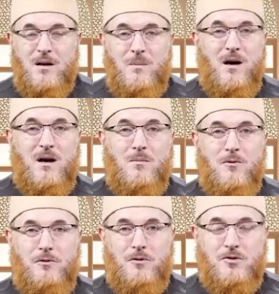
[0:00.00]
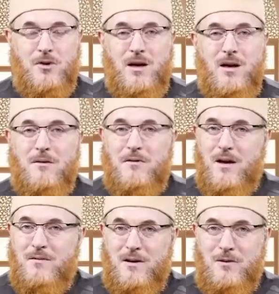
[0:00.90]
the bottom of your screen. If you
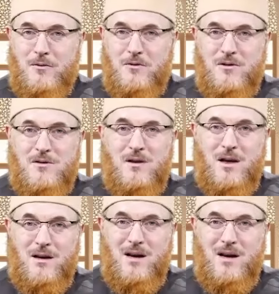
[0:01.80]
have any questions, you can